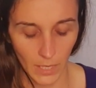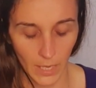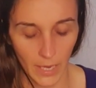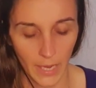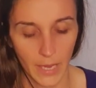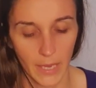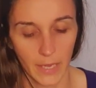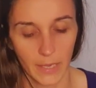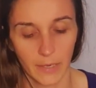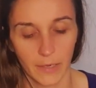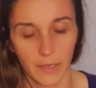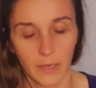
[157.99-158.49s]

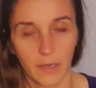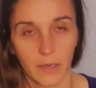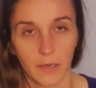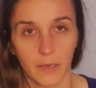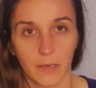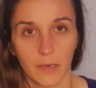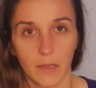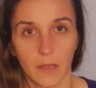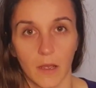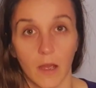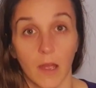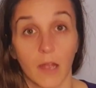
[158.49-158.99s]
And
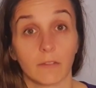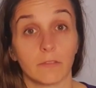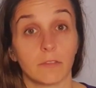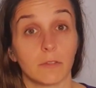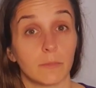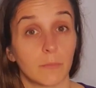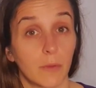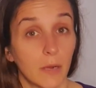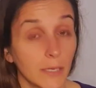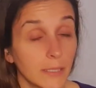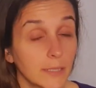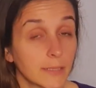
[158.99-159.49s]
I
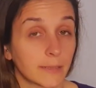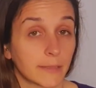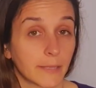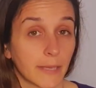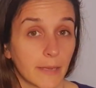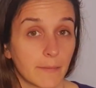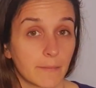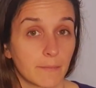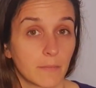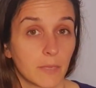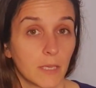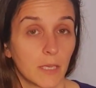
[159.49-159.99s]
reminded
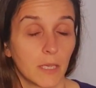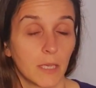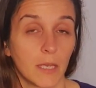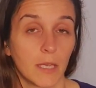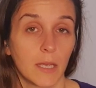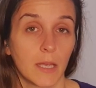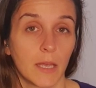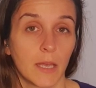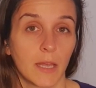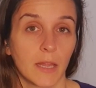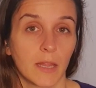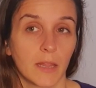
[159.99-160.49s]
them
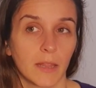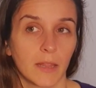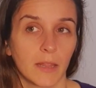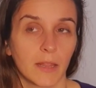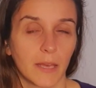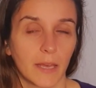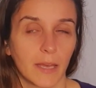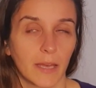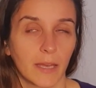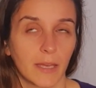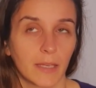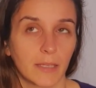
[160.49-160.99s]

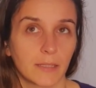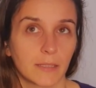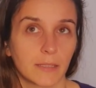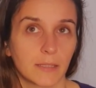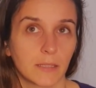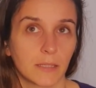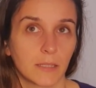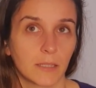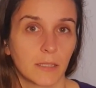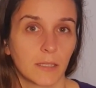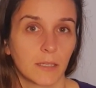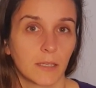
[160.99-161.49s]
that
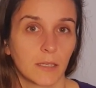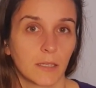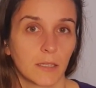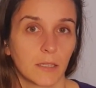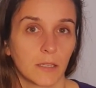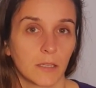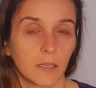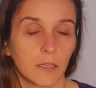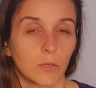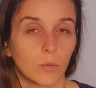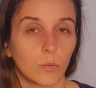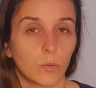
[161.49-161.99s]

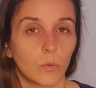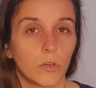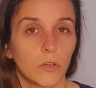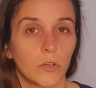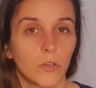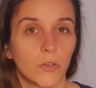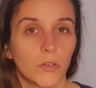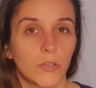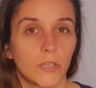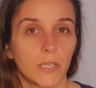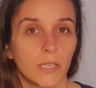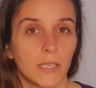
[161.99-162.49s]
the
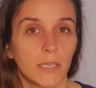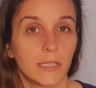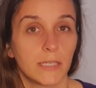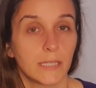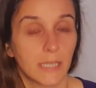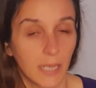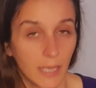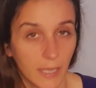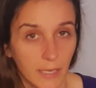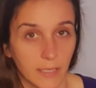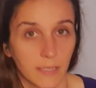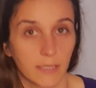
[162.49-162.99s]
word
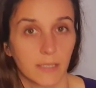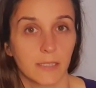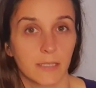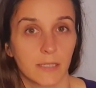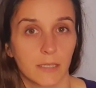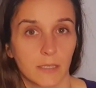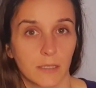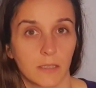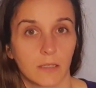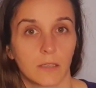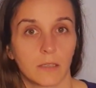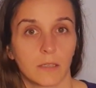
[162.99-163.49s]
tenant,
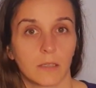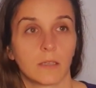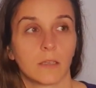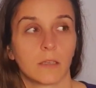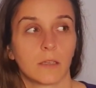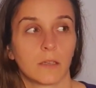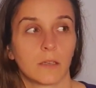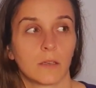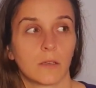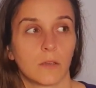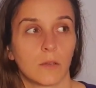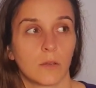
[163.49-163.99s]

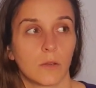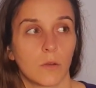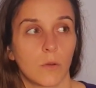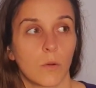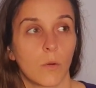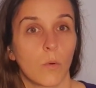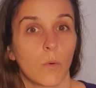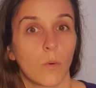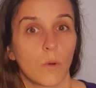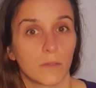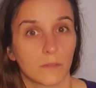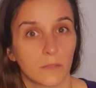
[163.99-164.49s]

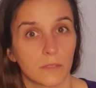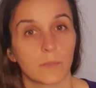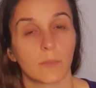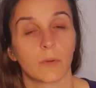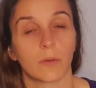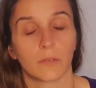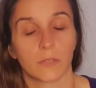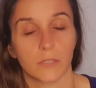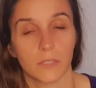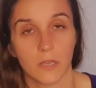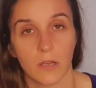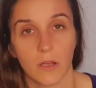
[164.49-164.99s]
once
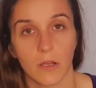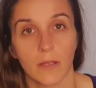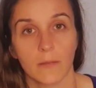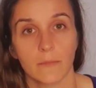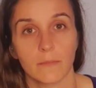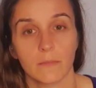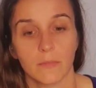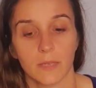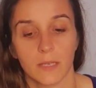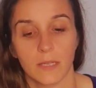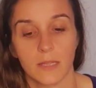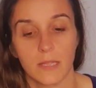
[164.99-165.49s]
upon a time
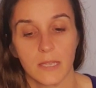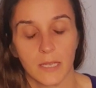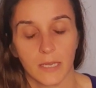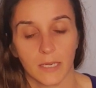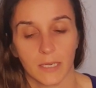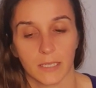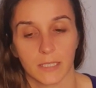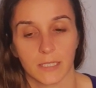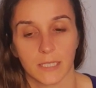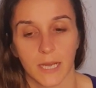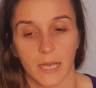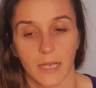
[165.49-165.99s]
in the
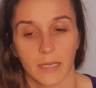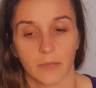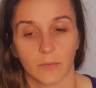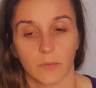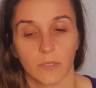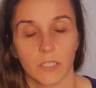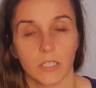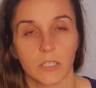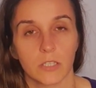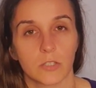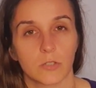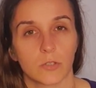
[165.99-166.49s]
English
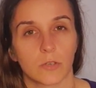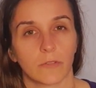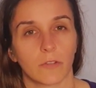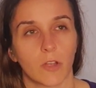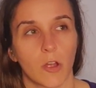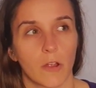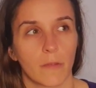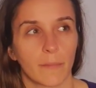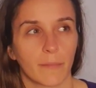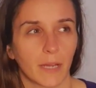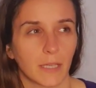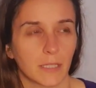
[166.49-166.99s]
language, sort of
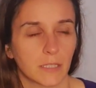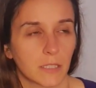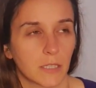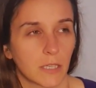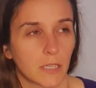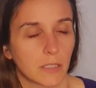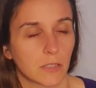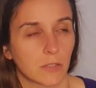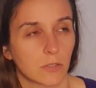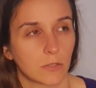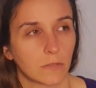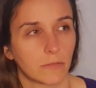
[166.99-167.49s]
going back to
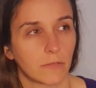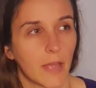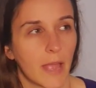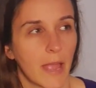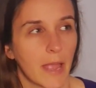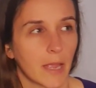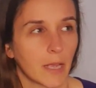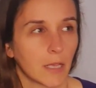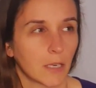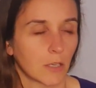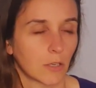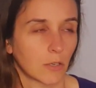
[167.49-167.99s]
that sort of
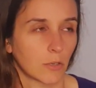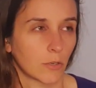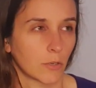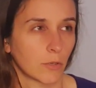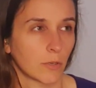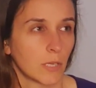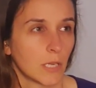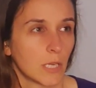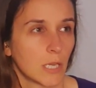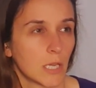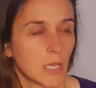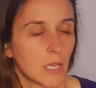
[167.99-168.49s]

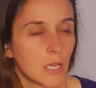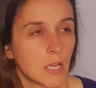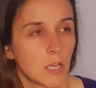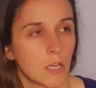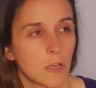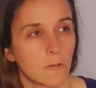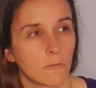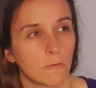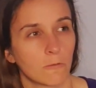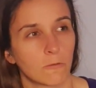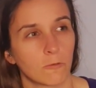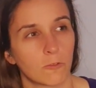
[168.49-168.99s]

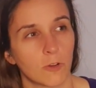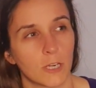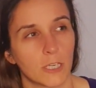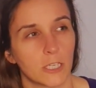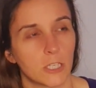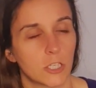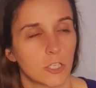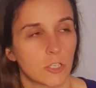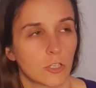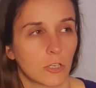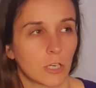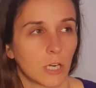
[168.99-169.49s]

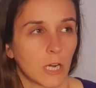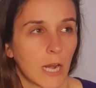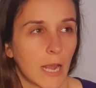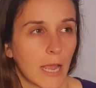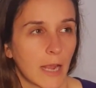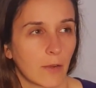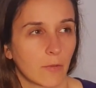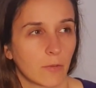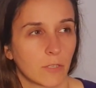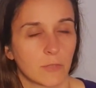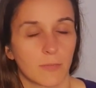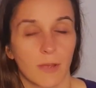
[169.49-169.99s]
Anglo-French sort of
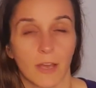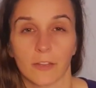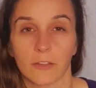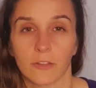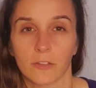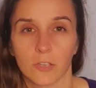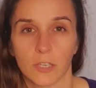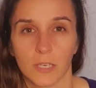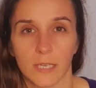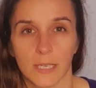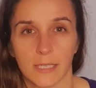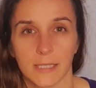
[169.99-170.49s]
language about
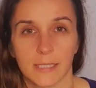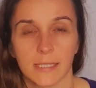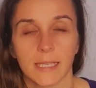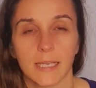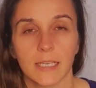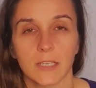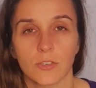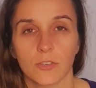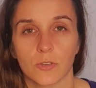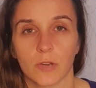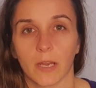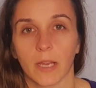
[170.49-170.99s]
13th
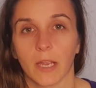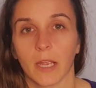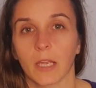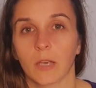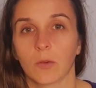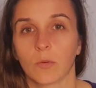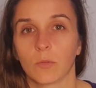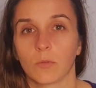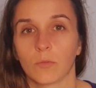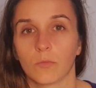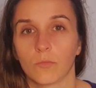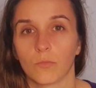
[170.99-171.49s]
century,
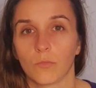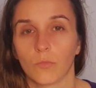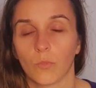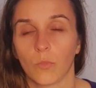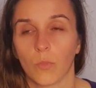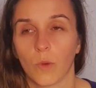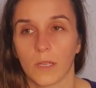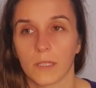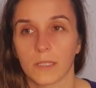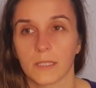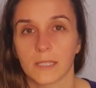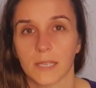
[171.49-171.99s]
it
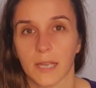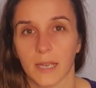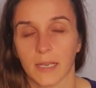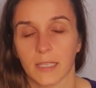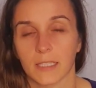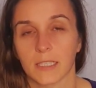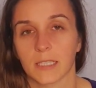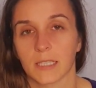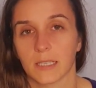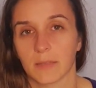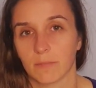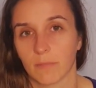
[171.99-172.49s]
once
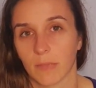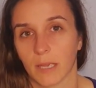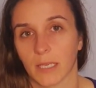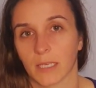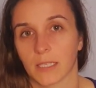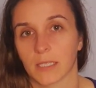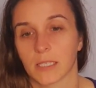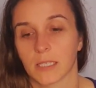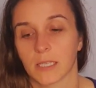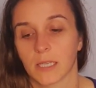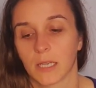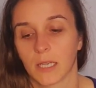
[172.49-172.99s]
actually
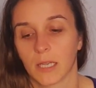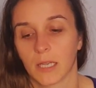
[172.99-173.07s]
meant